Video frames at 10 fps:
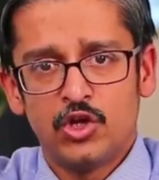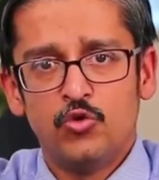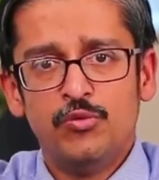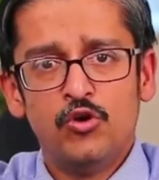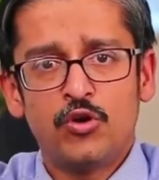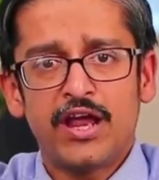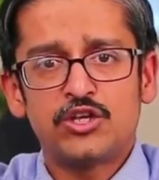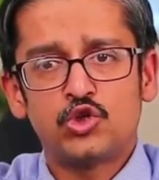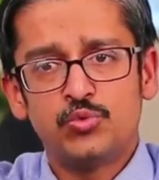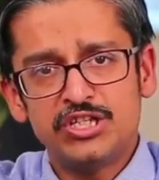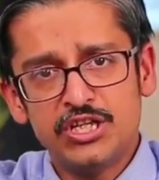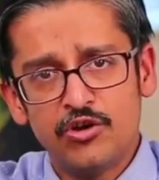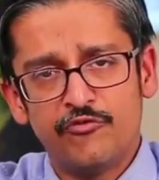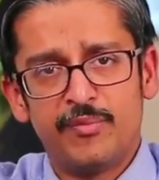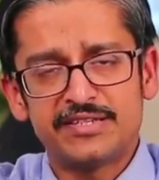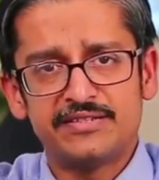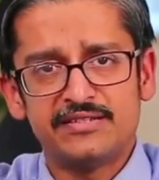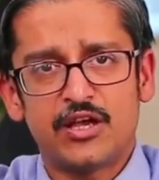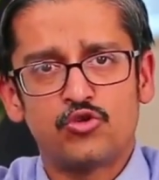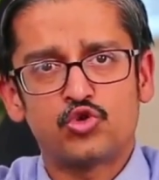We look at twitching of
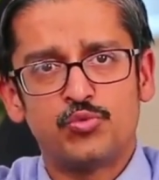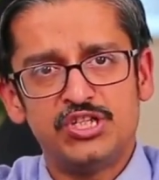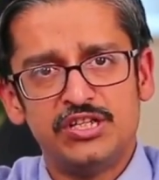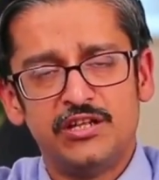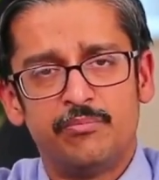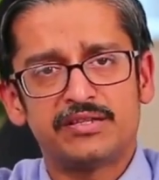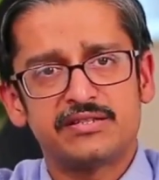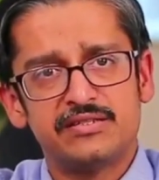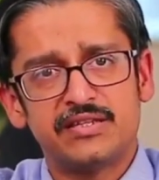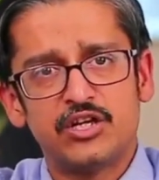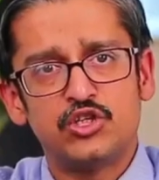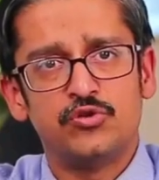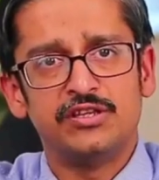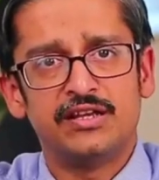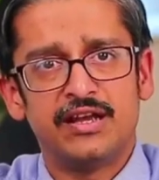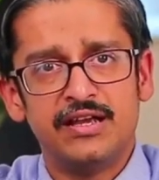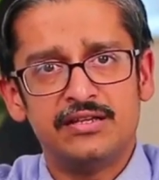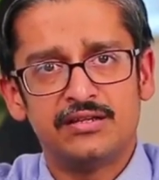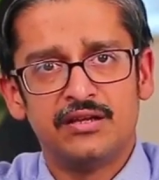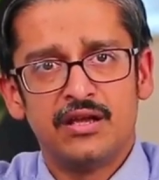muscles, how twitchy the muscles are during the
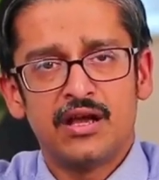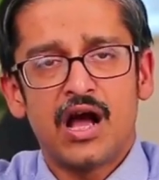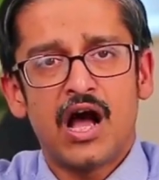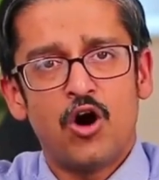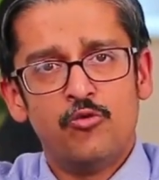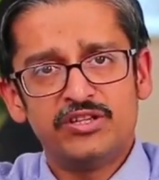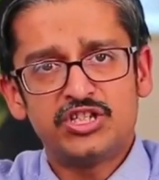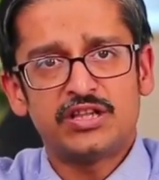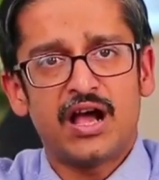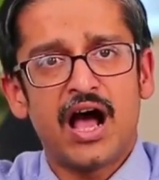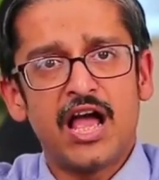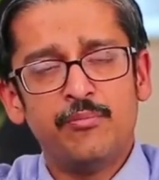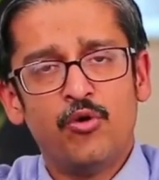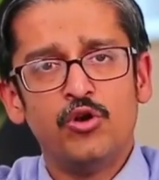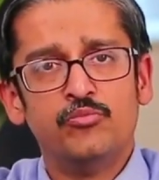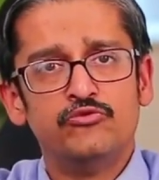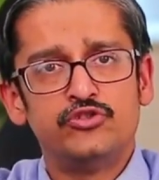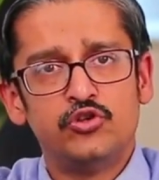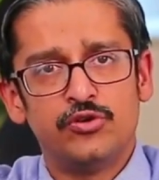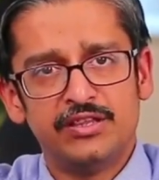night, how much the eyeball moves
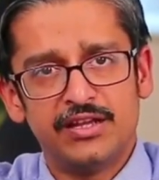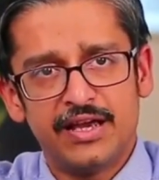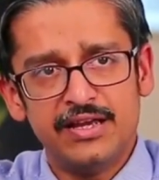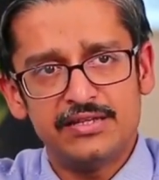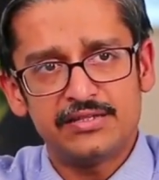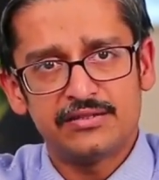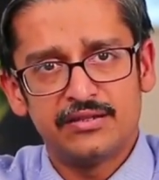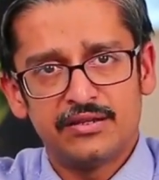during the night.